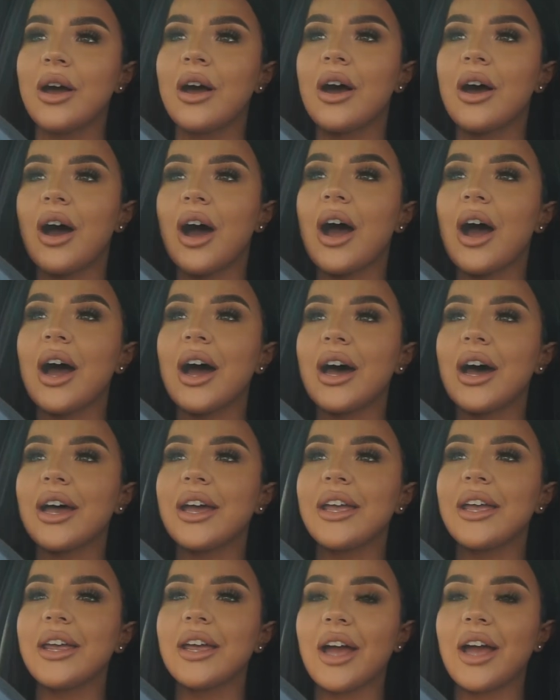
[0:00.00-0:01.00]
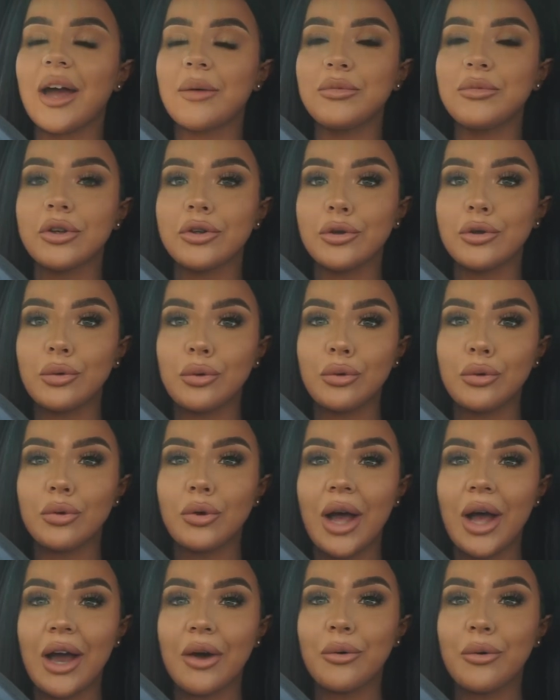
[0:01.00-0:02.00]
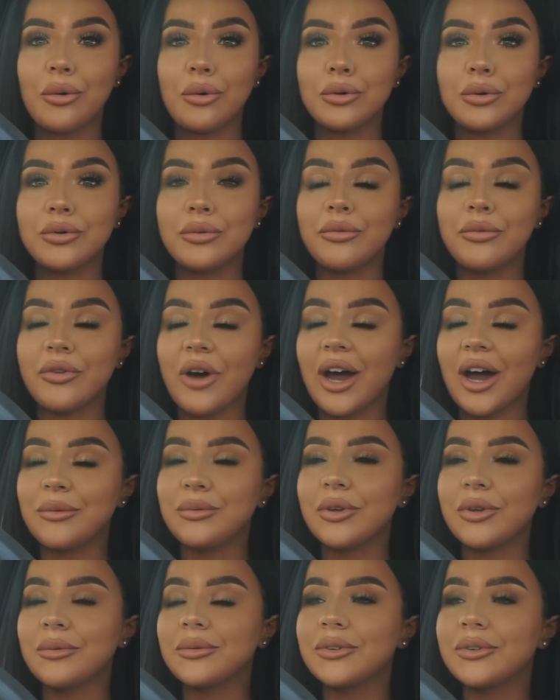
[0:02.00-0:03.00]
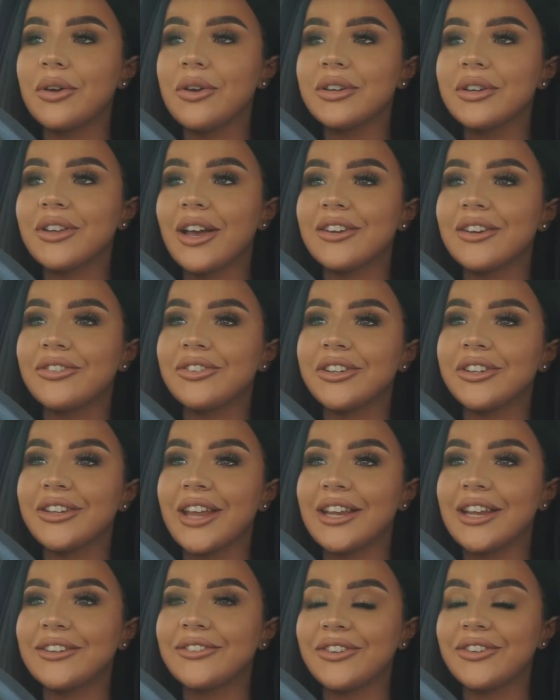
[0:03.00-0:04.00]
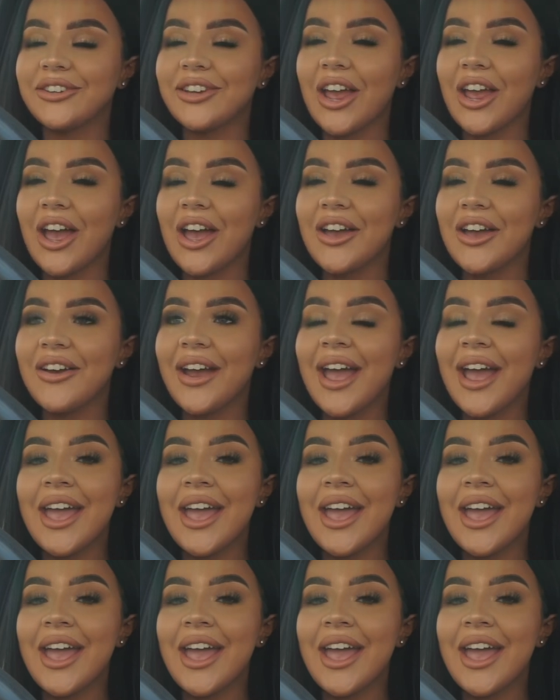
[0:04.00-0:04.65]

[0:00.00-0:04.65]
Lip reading: I am just all out autumn vibes, so I'm so excited for today's video.